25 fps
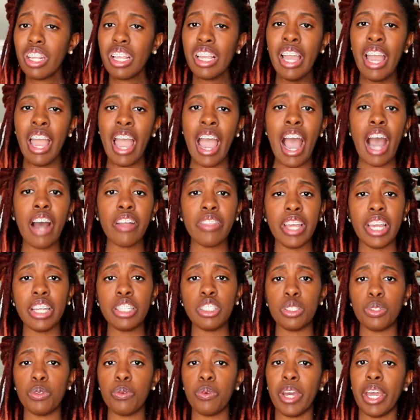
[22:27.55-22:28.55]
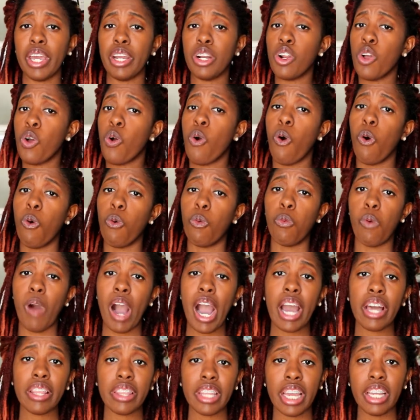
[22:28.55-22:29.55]
how they do it
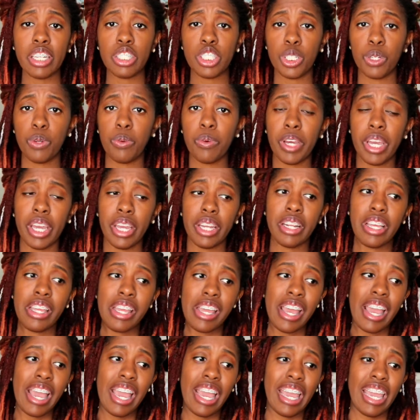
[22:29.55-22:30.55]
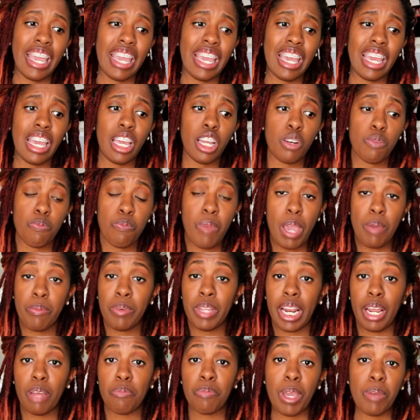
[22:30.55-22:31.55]
why they do it and
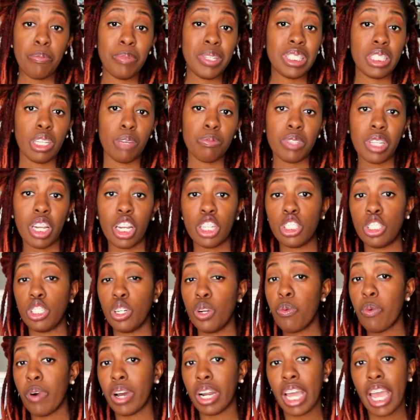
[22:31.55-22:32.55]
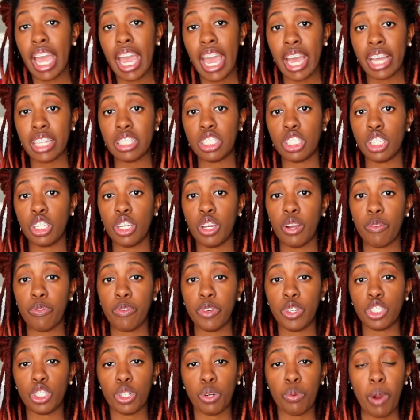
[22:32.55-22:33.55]
maybe that may be something that you want to add to your
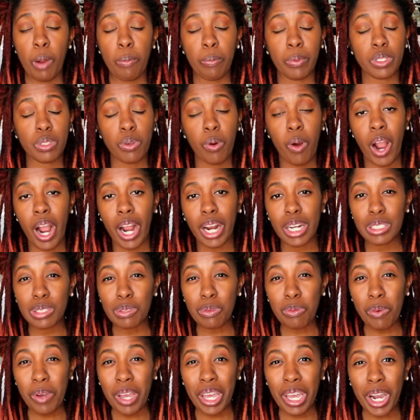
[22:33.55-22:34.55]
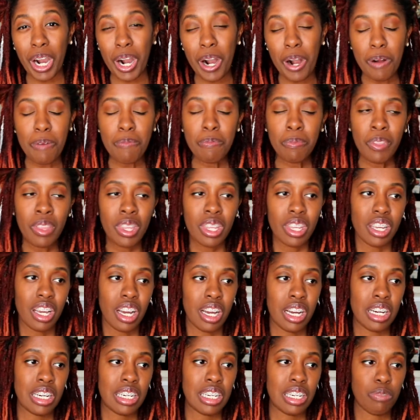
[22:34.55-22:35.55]
future repertoire as well
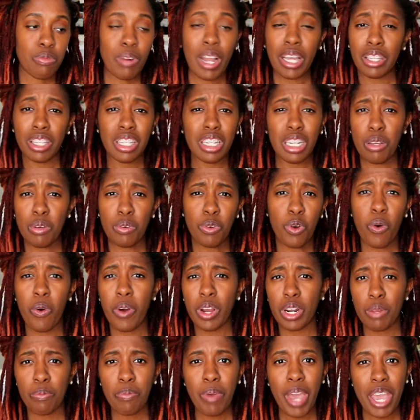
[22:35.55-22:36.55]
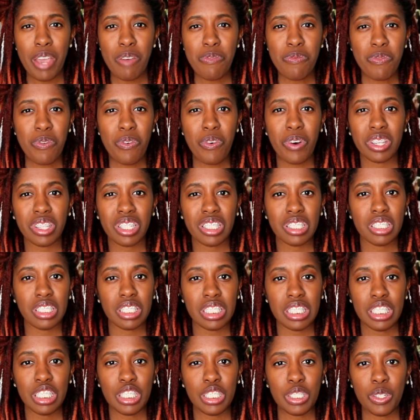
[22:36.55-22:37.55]
uh, rather than going to pay for the
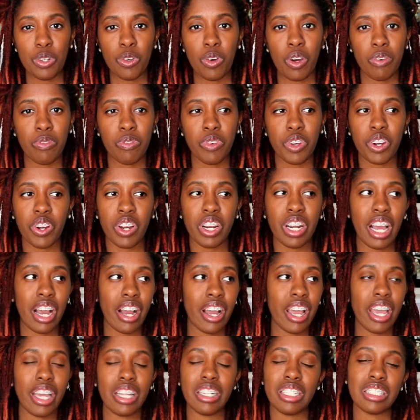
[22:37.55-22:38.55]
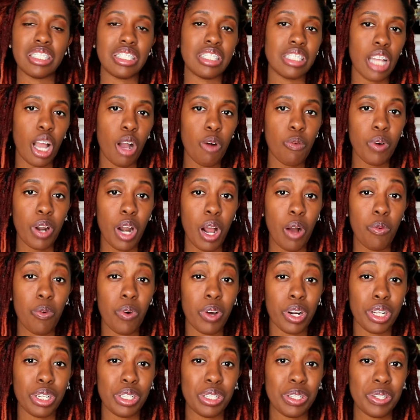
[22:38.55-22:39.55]
CEU and figuring out, hey, this is not what I
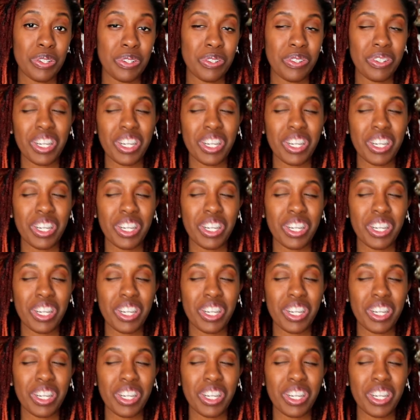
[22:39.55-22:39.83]
want to do.